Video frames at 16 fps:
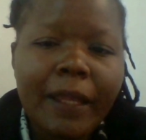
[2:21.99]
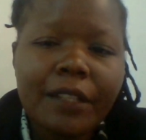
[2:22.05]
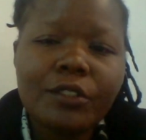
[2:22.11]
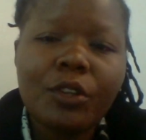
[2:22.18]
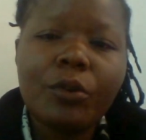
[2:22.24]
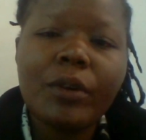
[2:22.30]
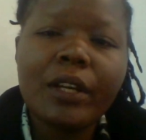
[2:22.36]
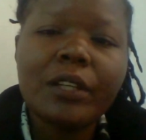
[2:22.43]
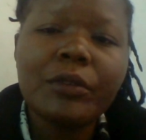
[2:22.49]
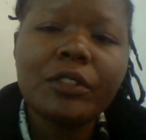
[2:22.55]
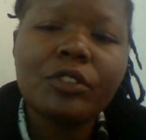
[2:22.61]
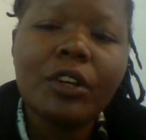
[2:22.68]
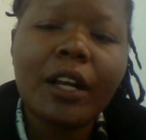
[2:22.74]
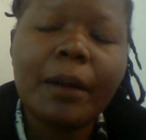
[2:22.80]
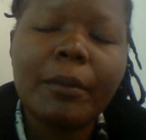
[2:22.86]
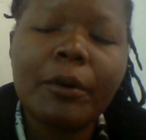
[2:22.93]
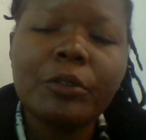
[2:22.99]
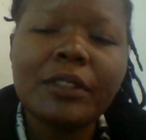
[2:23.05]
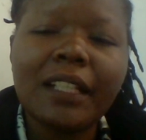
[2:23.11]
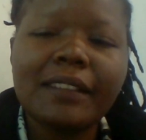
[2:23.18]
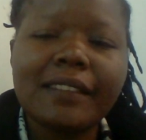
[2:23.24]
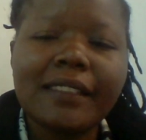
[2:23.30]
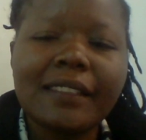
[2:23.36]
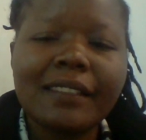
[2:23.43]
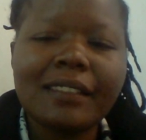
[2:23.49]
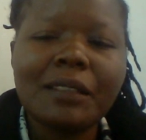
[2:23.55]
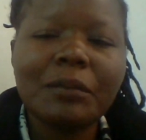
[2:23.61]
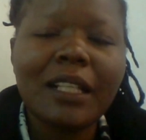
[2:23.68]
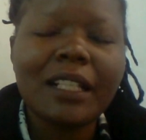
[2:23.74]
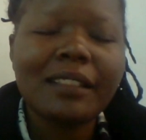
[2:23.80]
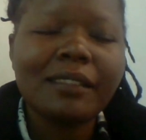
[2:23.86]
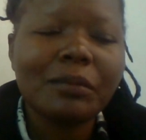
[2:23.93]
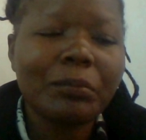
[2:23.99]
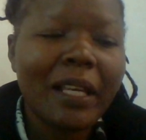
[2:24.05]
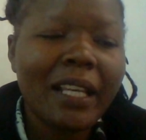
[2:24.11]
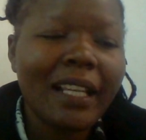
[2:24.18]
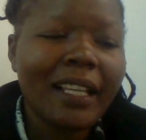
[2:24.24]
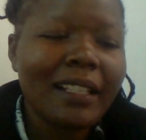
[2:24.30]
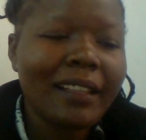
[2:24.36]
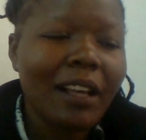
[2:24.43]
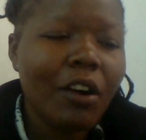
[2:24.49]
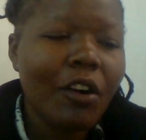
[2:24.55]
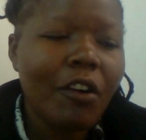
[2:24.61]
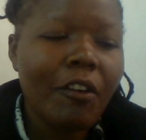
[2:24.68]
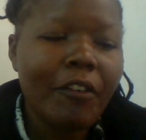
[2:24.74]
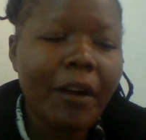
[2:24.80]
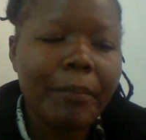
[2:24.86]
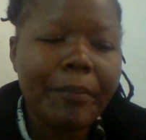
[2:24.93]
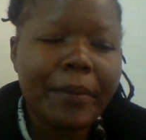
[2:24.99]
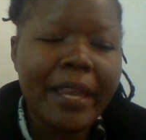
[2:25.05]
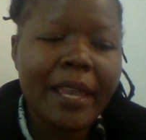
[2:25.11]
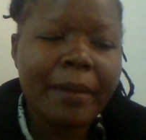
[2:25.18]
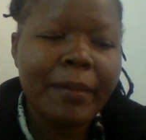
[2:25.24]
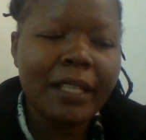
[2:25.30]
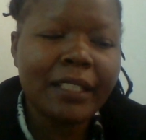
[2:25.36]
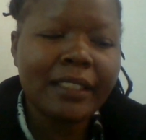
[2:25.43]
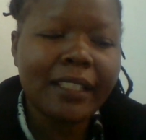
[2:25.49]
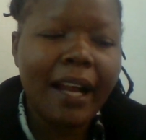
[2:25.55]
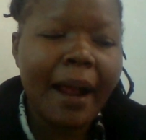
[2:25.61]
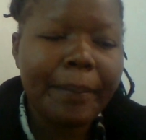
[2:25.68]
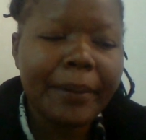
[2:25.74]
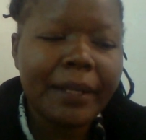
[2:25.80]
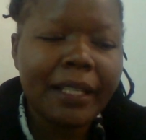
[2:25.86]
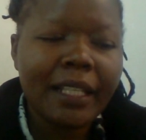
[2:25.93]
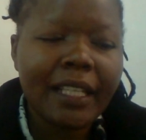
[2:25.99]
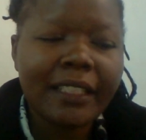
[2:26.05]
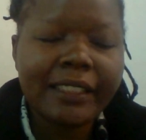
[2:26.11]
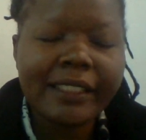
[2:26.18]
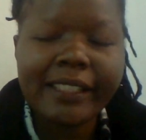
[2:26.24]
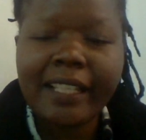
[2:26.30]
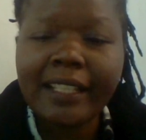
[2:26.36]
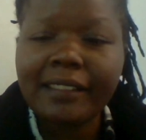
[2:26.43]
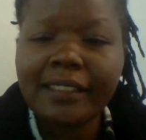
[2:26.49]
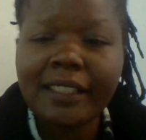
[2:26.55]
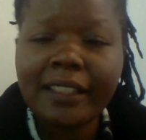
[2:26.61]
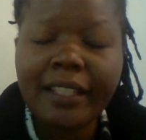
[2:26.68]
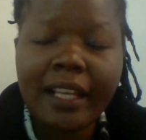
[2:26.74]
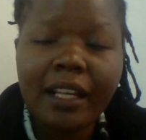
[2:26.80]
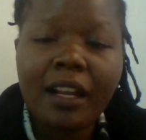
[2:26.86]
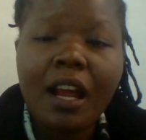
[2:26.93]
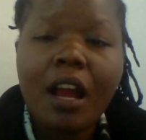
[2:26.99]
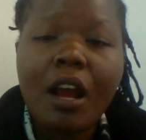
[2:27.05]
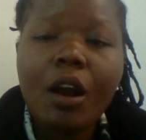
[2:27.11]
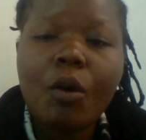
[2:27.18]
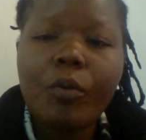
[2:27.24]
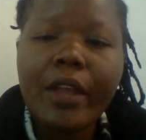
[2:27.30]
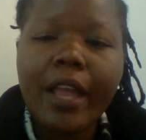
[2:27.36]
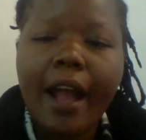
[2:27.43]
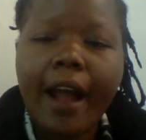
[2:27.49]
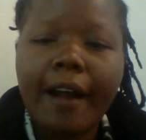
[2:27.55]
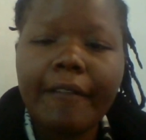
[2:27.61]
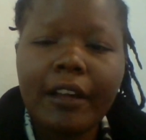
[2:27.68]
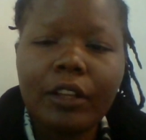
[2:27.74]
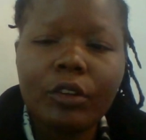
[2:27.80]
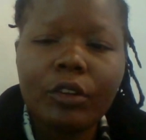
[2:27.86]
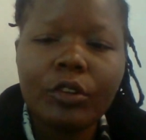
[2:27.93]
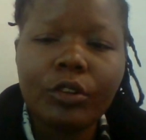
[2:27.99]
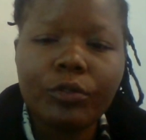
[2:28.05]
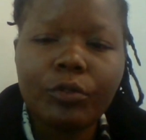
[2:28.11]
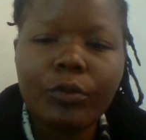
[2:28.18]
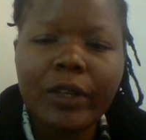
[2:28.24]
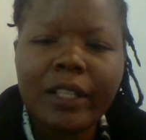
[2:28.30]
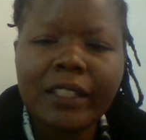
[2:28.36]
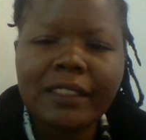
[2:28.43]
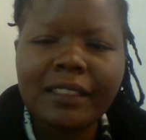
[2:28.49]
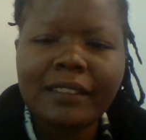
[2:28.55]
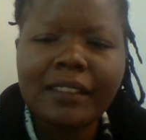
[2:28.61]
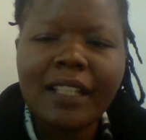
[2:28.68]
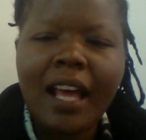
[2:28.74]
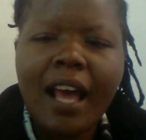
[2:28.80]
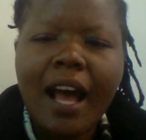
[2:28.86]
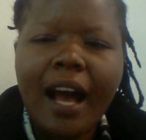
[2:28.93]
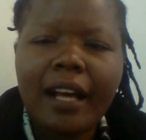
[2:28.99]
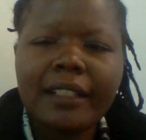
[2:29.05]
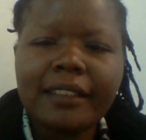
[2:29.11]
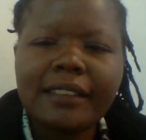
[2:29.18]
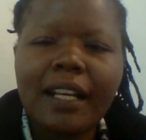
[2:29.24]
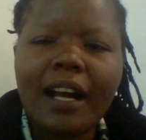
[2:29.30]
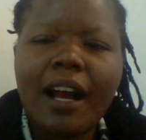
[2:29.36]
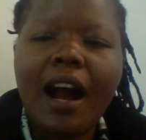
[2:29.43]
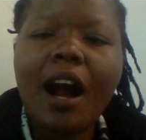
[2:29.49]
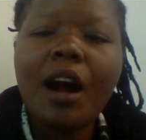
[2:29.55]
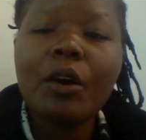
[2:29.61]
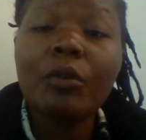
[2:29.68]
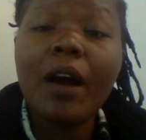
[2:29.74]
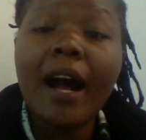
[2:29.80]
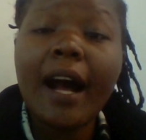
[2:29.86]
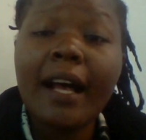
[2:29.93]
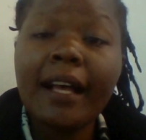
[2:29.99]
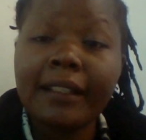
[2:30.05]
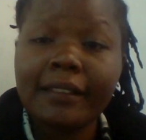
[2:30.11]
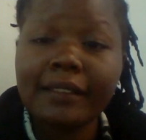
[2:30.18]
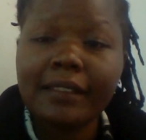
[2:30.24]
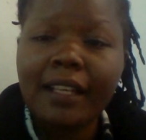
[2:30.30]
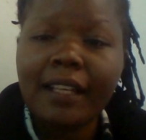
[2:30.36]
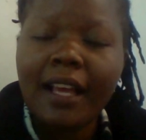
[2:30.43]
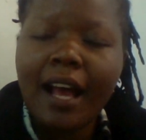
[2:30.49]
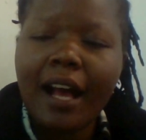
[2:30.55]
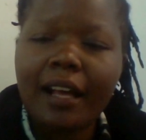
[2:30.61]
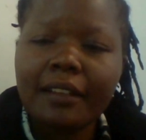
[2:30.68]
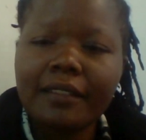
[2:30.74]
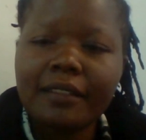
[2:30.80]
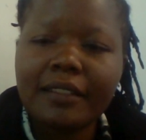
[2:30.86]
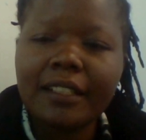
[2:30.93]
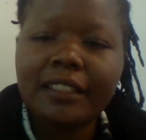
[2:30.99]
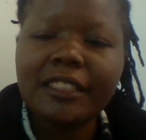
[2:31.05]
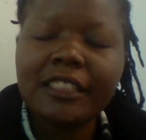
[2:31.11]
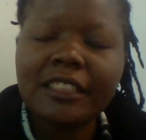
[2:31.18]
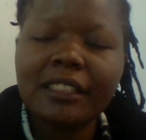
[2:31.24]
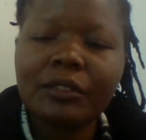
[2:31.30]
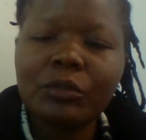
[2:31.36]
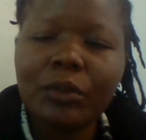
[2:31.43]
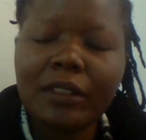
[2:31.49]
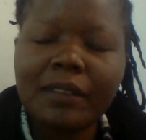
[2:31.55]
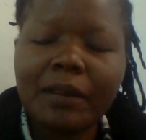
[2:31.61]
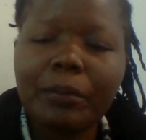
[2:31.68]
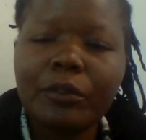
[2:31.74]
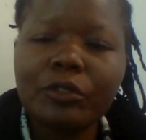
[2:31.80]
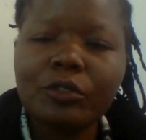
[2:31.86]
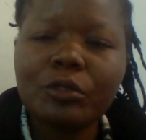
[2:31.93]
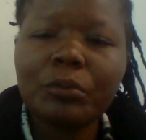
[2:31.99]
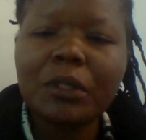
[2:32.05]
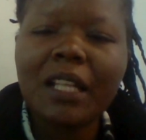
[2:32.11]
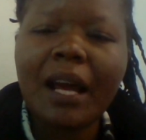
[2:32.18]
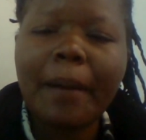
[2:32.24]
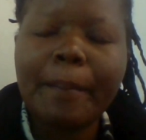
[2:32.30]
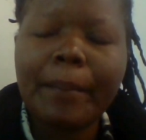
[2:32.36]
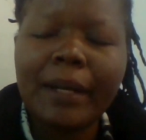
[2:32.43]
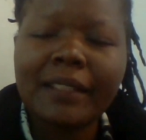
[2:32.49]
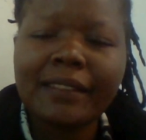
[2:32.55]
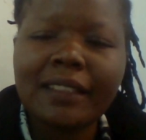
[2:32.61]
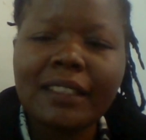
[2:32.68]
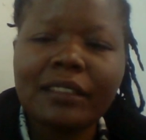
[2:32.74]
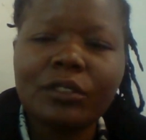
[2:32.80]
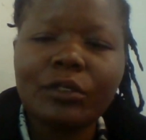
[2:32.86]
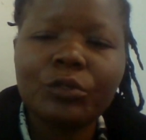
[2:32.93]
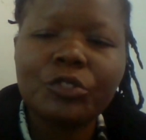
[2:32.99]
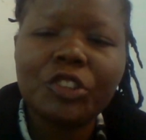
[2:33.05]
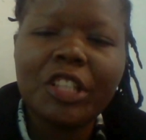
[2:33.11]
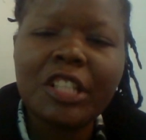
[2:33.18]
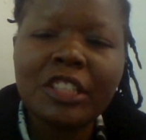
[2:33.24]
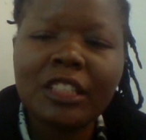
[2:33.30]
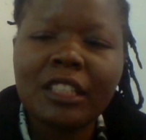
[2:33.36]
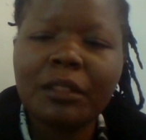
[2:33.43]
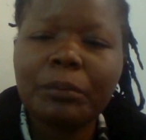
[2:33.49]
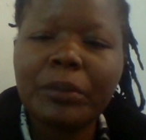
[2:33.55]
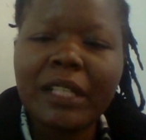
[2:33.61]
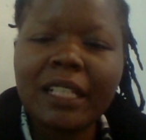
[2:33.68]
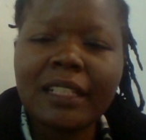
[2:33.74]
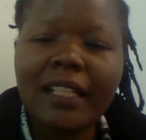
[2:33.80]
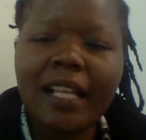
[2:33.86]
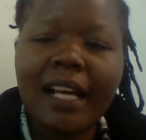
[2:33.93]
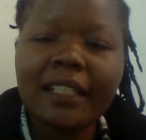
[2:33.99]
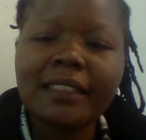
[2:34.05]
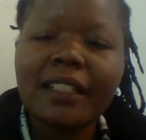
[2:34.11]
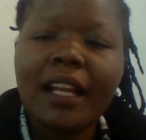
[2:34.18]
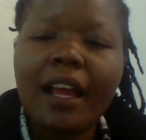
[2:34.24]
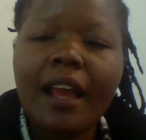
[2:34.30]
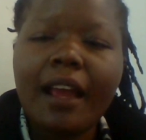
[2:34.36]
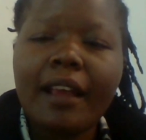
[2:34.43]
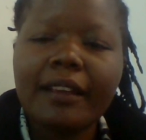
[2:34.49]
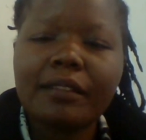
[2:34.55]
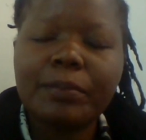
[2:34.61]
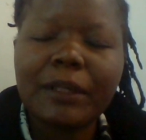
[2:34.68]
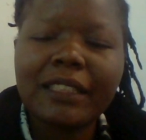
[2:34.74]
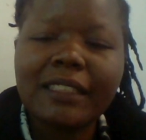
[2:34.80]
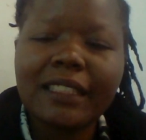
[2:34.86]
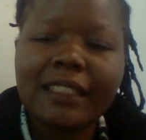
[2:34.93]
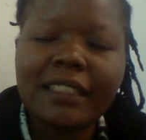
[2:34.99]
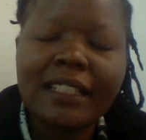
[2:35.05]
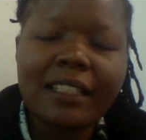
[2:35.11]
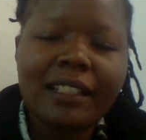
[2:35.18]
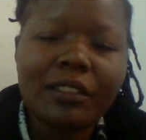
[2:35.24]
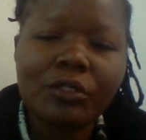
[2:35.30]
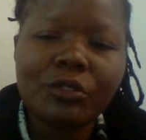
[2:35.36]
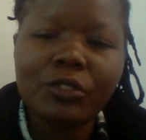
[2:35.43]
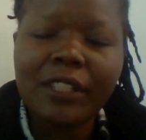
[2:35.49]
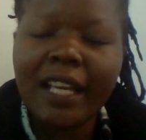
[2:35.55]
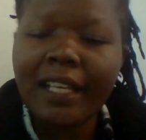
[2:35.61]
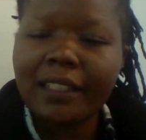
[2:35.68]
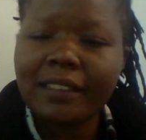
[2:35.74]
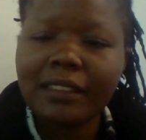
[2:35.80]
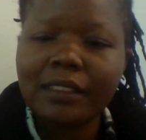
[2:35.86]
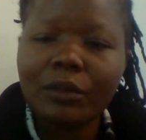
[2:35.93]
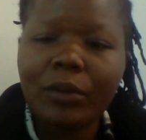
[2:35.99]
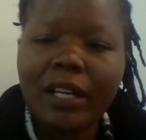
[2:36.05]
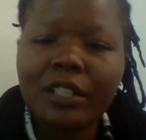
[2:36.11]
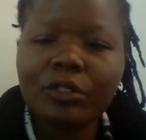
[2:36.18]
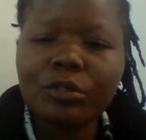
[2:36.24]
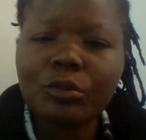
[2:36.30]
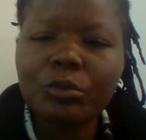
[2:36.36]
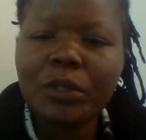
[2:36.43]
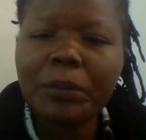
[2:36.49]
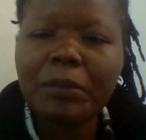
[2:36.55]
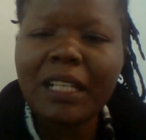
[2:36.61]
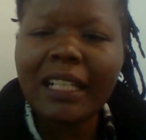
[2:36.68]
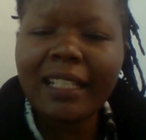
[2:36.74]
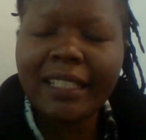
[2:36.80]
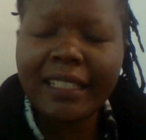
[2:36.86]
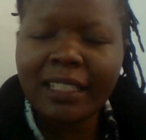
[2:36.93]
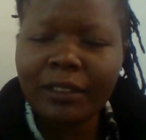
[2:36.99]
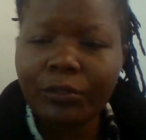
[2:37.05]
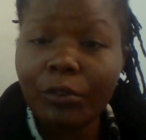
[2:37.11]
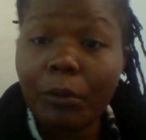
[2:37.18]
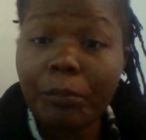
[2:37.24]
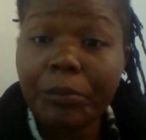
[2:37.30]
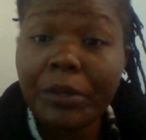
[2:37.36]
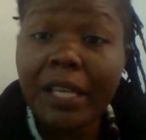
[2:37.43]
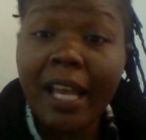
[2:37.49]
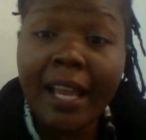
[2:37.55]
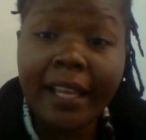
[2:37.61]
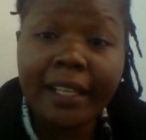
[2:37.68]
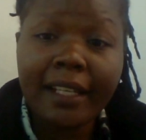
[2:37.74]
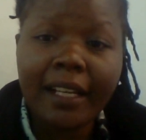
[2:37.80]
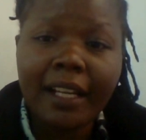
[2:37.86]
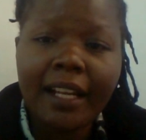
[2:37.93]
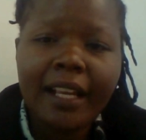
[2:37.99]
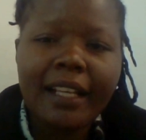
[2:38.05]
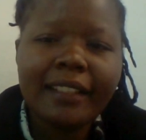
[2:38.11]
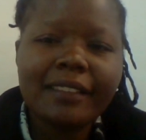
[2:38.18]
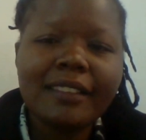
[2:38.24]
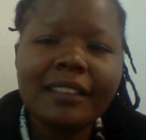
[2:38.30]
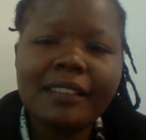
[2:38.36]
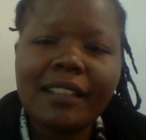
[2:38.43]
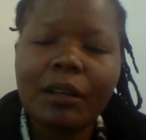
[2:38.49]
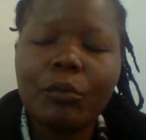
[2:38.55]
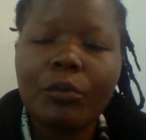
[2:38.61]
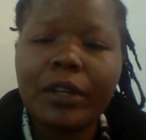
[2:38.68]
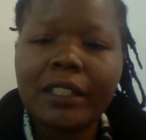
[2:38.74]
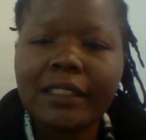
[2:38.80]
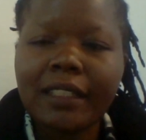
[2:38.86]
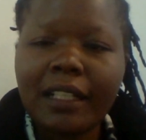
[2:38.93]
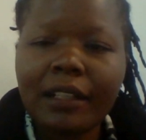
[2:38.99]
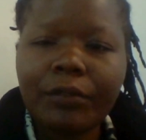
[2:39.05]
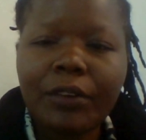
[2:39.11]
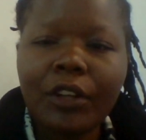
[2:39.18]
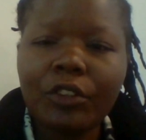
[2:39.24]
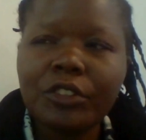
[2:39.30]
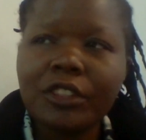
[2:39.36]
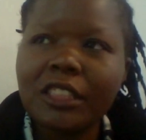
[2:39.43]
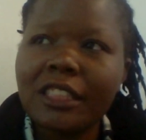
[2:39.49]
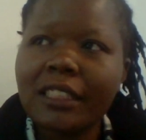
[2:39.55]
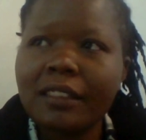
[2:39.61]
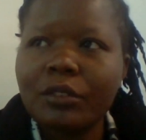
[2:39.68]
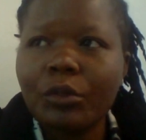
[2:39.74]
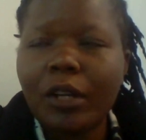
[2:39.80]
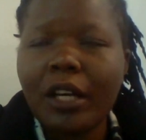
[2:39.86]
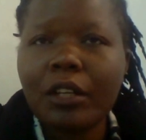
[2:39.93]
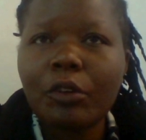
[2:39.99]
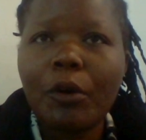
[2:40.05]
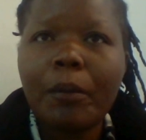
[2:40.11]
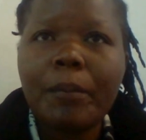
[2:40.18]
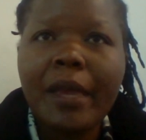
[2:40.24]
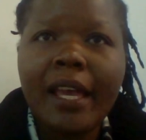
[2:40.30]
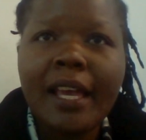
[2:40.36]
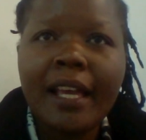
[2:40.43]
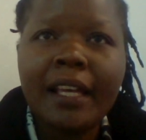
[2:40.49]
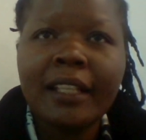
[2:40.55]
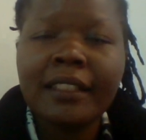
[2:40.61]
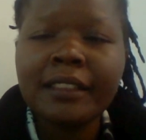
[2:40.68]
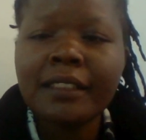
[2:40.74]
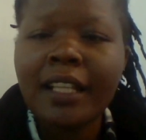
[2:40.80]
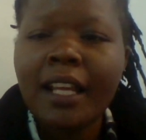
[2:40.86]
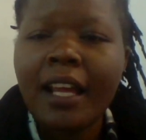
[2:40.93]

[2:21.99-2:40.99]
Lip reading: So when we talk about the system that is making the overpayment happen in TSC, then we have a lot of questions at how us, as the teachers who are supposed to be the ambassadors of change and bring that expectation in the society, why should we be leading from behind? It's just a question, fellow teachers, you can comment.